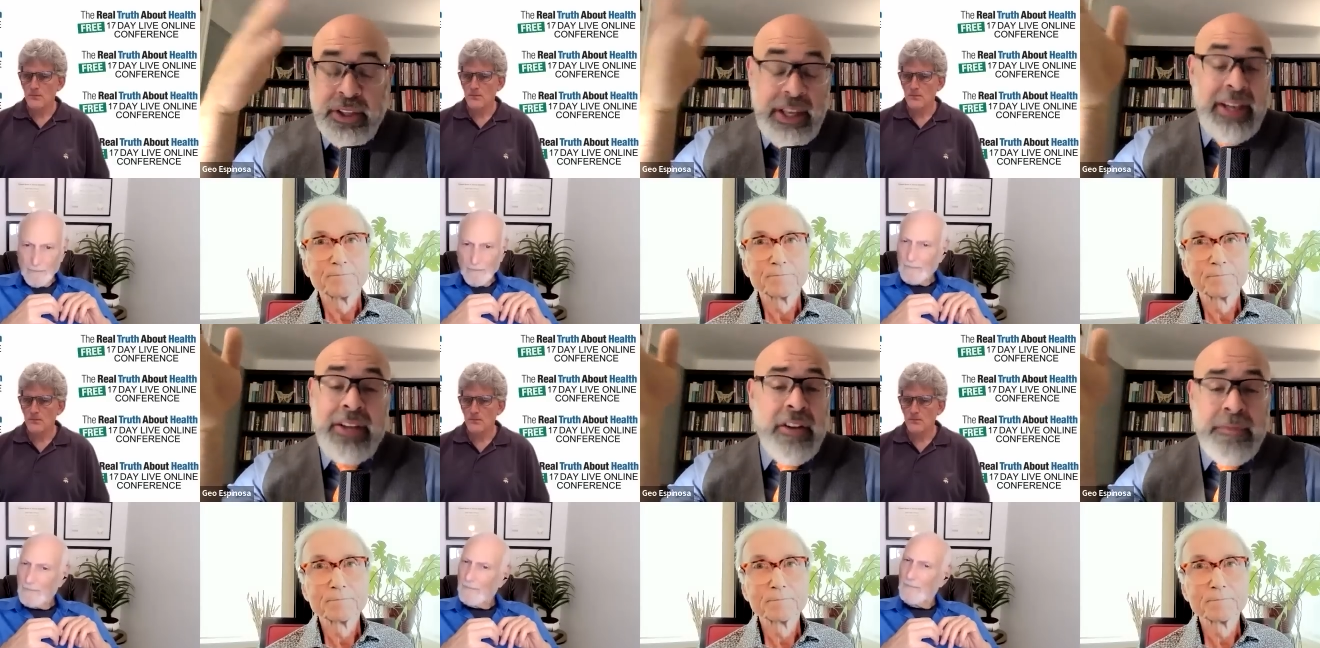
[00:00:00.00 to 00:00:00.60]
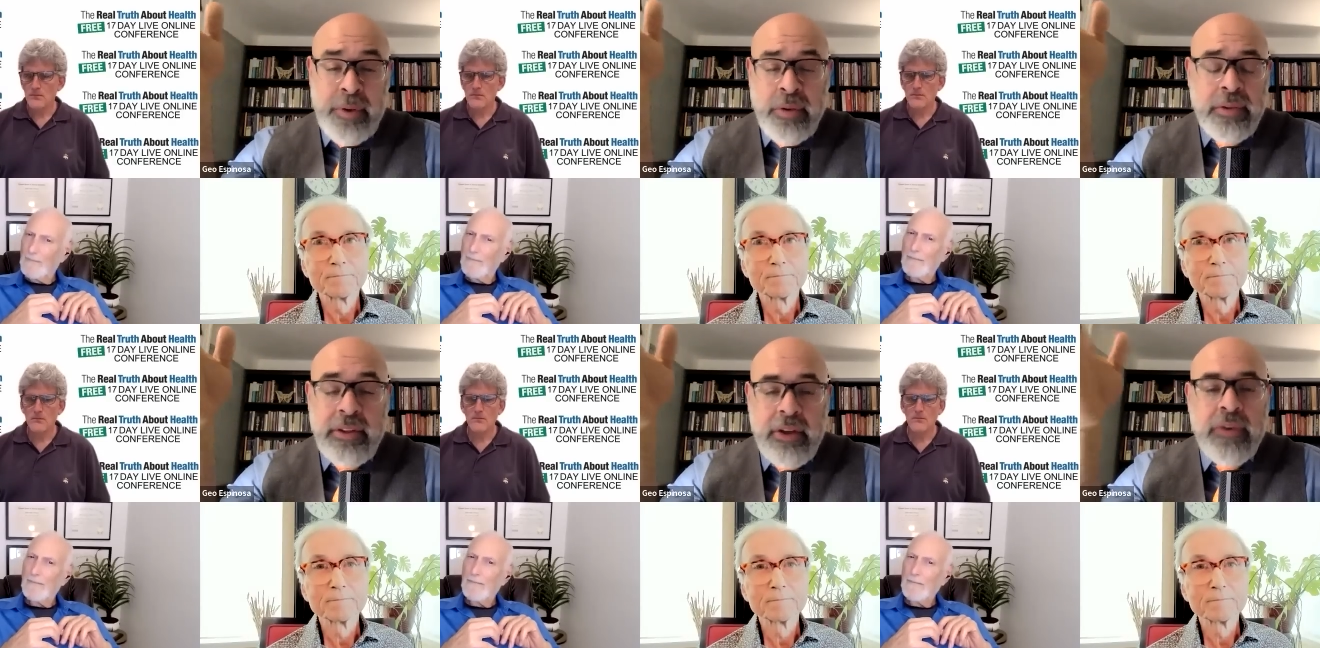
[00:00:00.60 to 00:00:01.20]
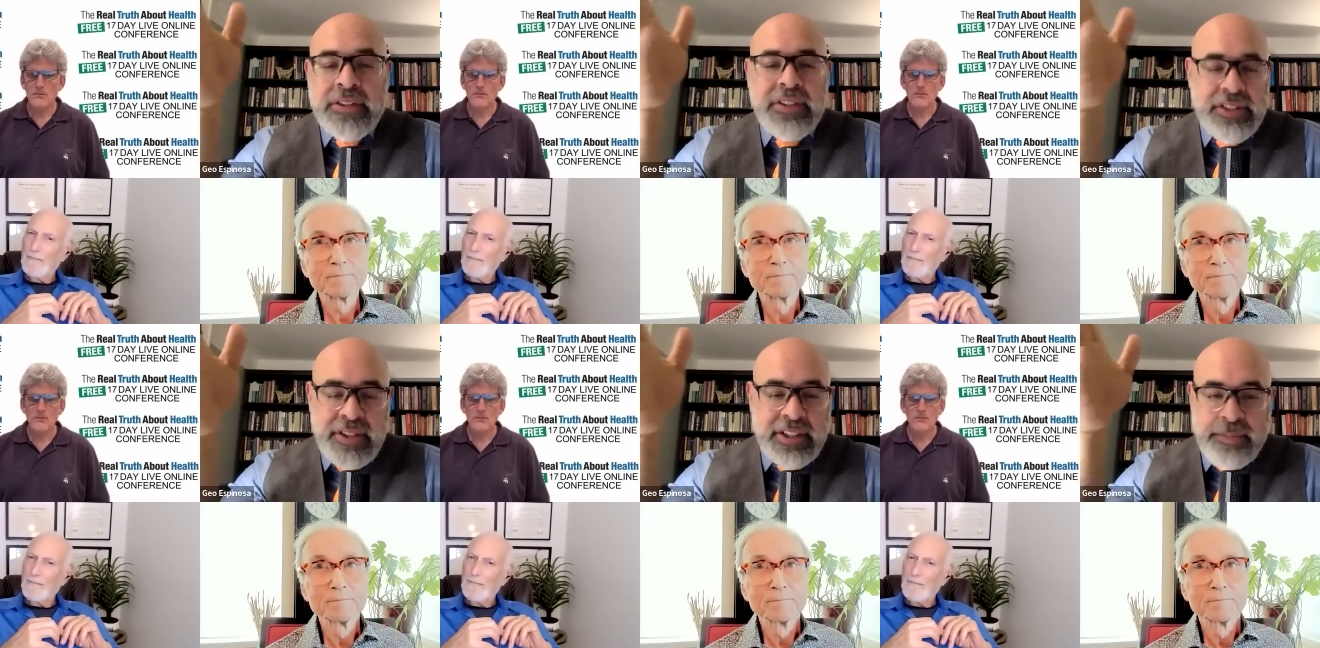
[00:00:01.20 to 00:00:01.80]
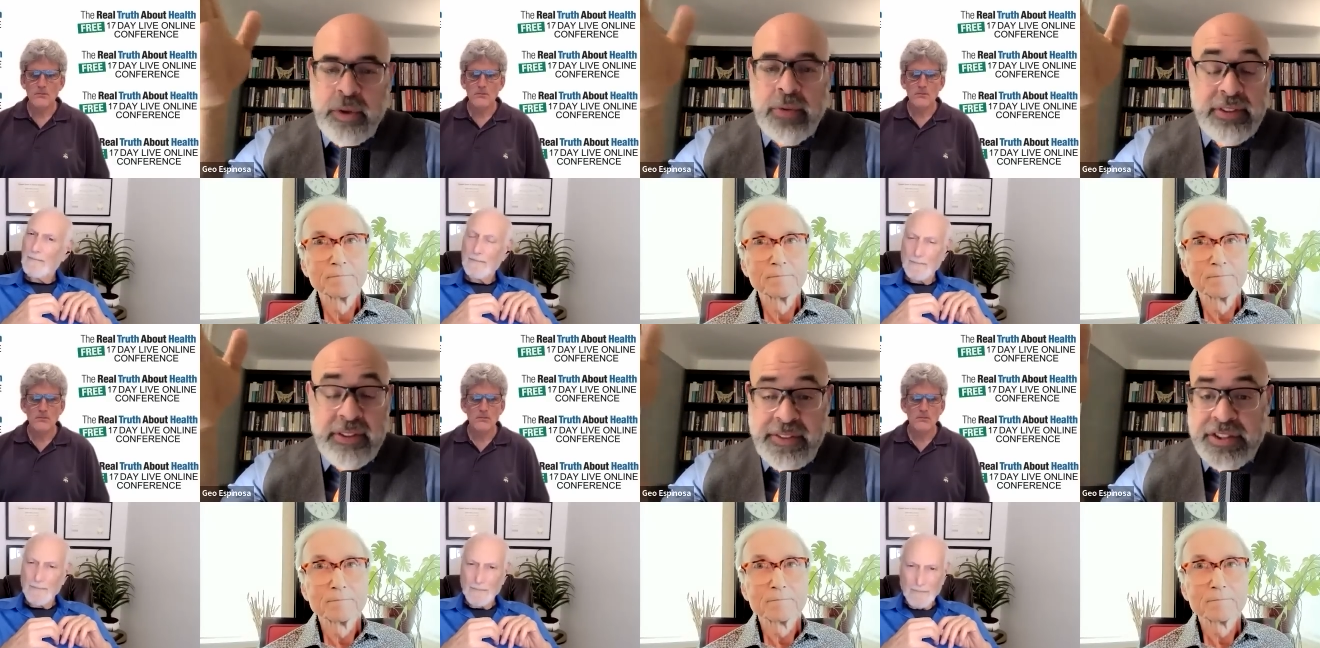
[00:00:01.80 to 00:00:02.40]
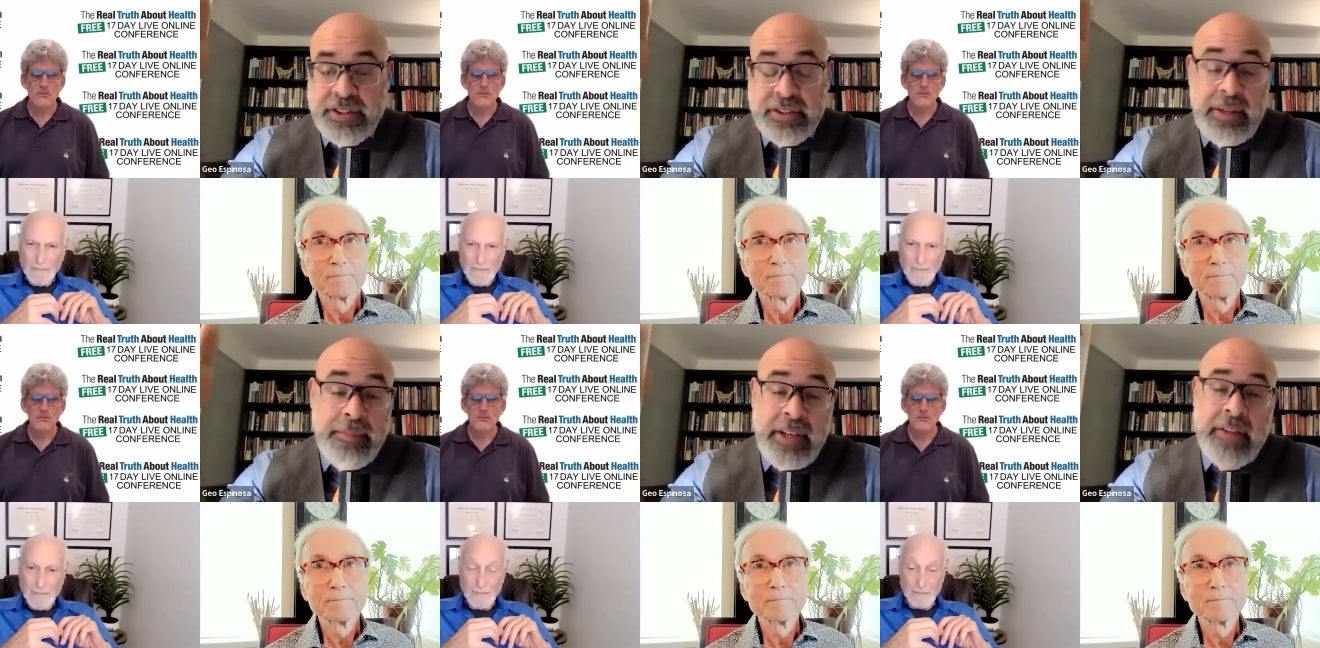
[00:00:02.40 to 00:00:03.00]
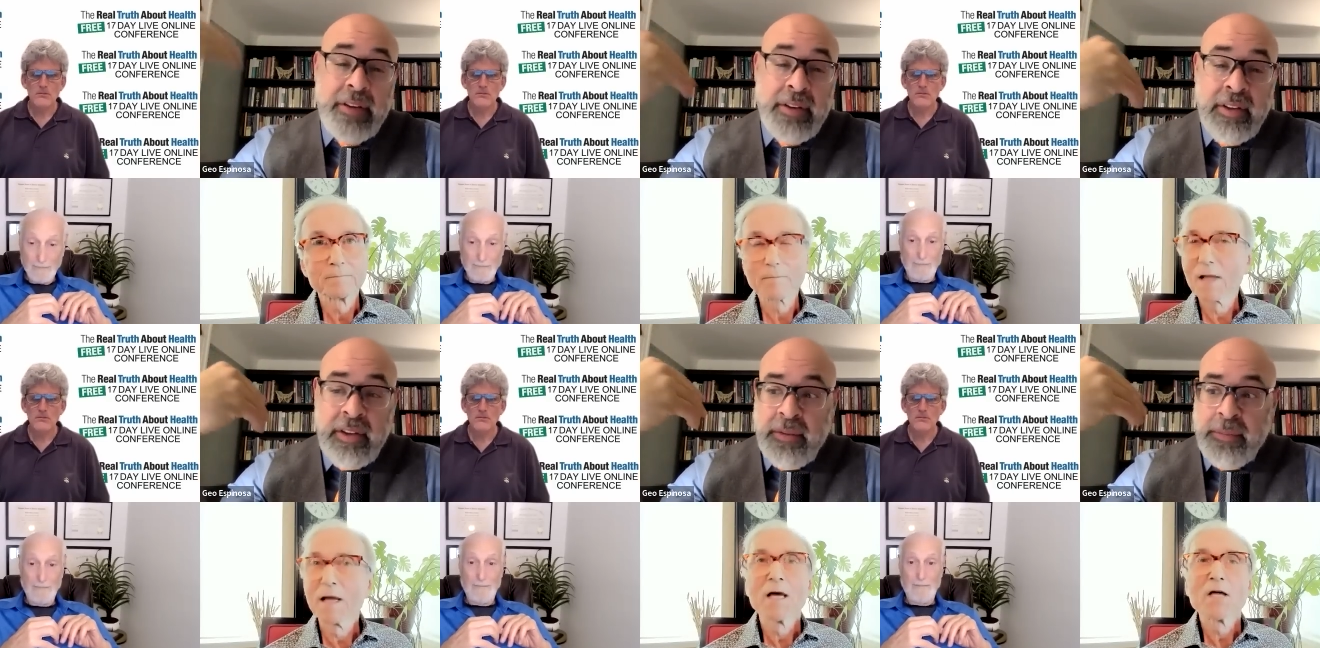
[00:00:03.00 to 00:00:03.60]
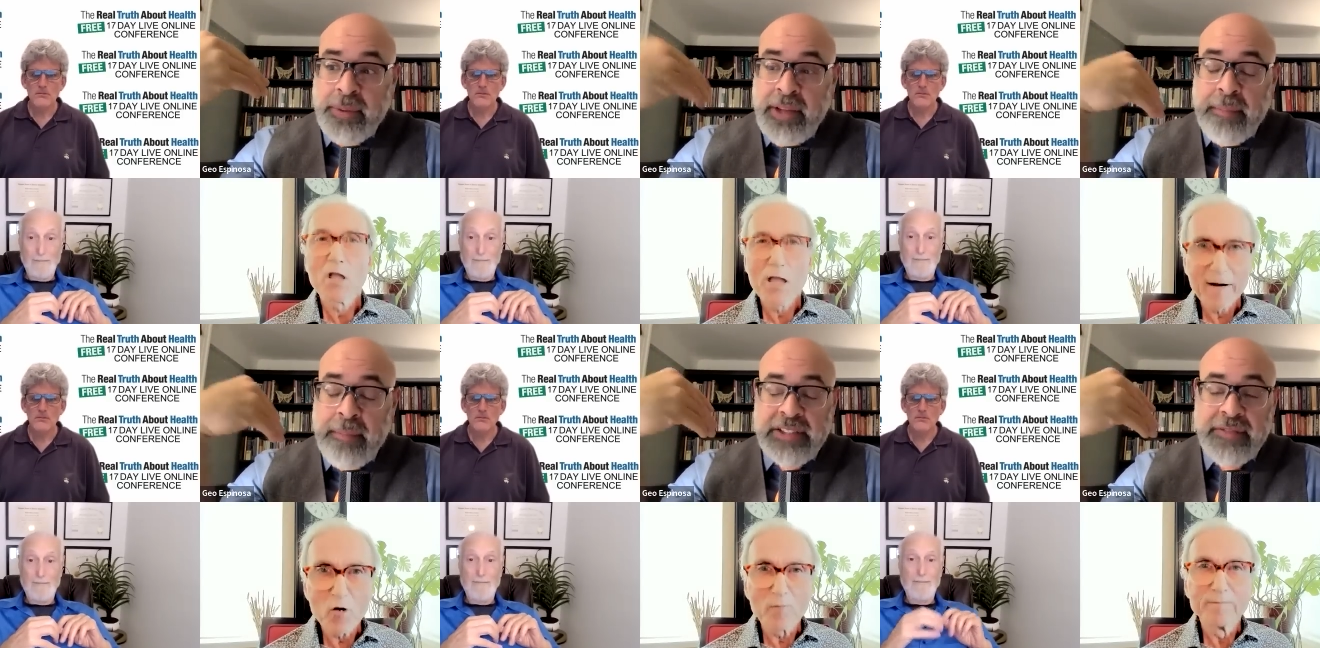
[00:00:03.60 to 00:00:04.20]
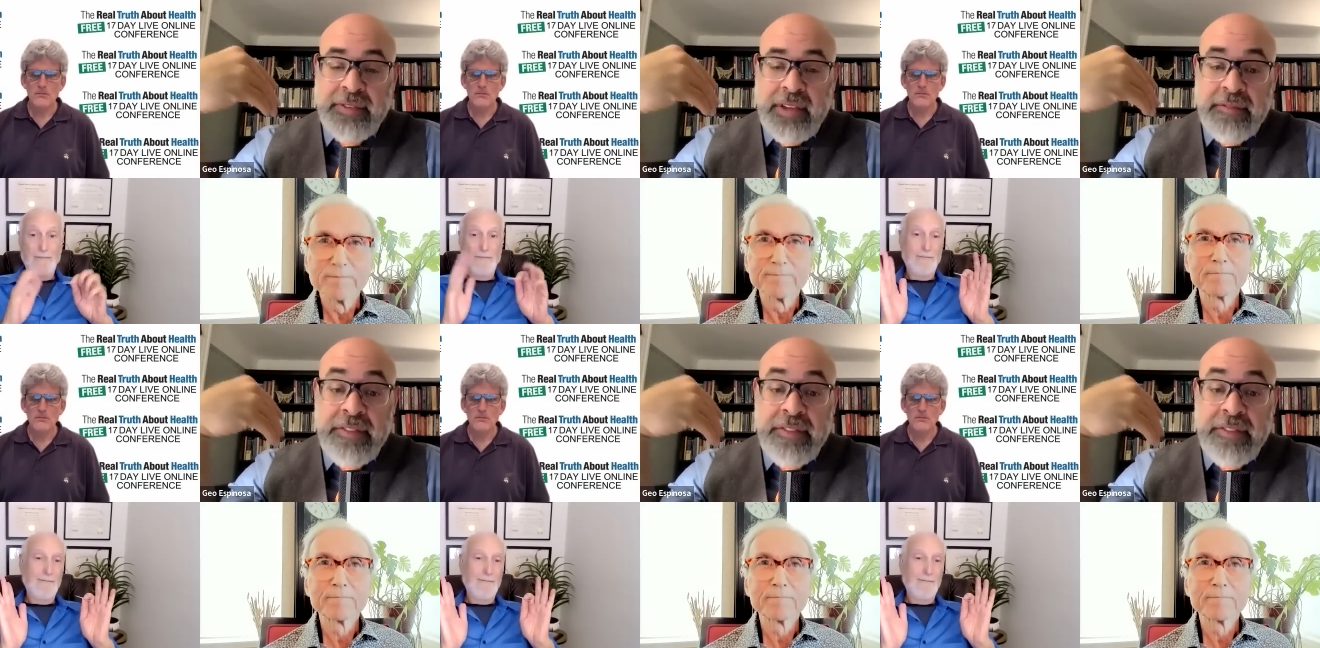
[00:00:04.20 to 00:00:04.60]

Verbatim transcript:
Speaker 1: get enough protein. There is such thing as protein deficiency, and many of the plant and